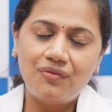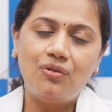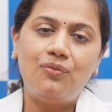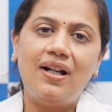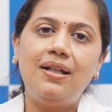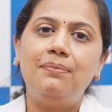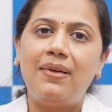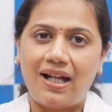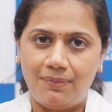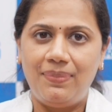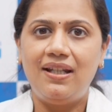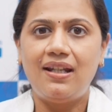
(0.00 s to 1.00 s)
for why
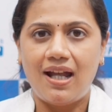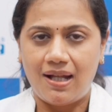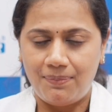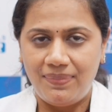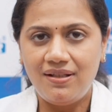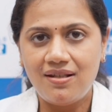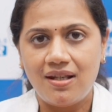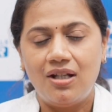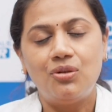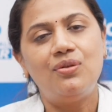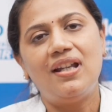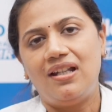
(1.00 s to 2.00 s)
back pain happens
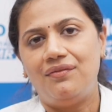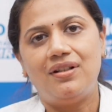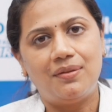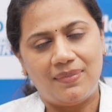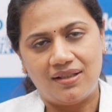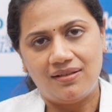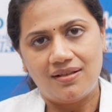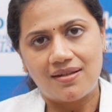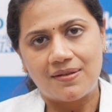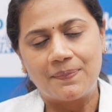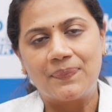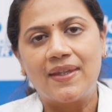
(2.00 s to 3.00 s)
to delivered
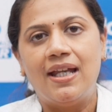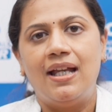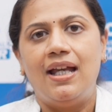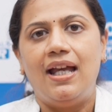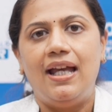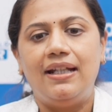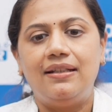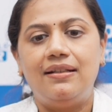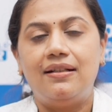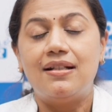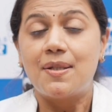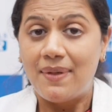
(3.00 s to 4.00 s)
mothers.
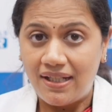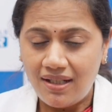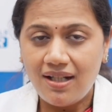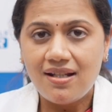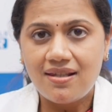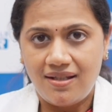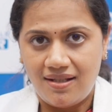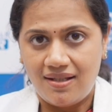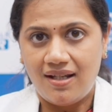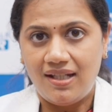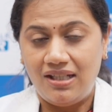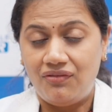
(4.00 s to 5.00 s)
And spinal
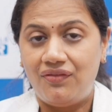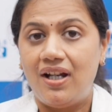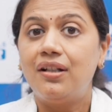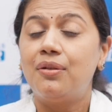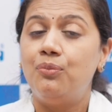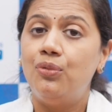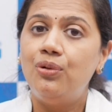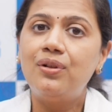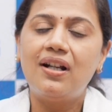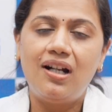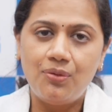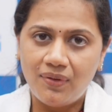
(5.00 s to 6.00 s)
anesthesia, in fact, more
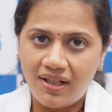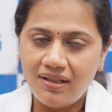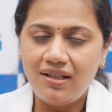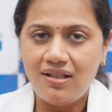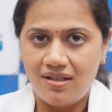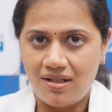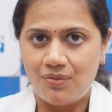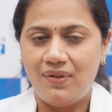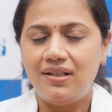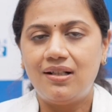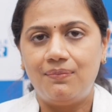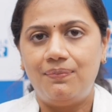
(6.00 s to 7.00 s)
advantages
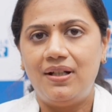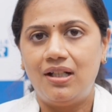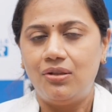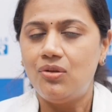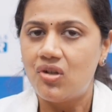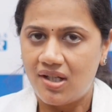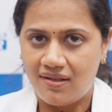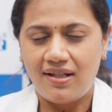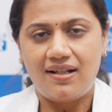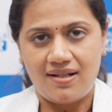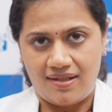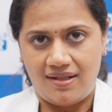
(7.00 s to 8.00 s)
when compared to general
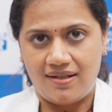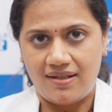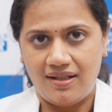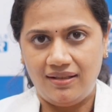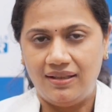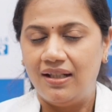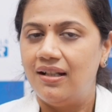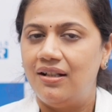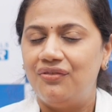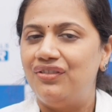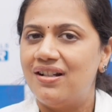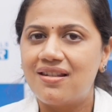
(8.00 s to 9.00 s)
anesthesia.
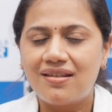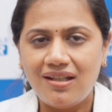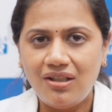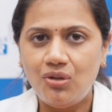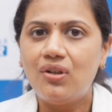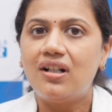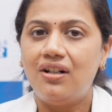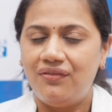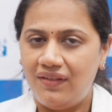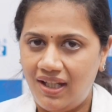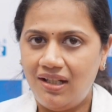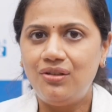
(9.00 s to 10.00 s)
First thing, you are
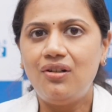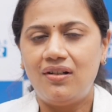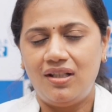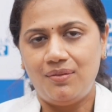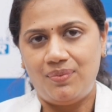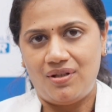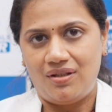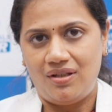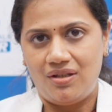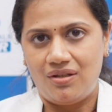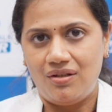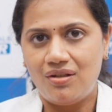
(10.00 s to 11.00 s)
awake during the
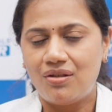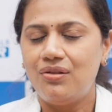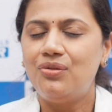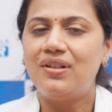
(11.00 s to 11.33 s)
procedure, so you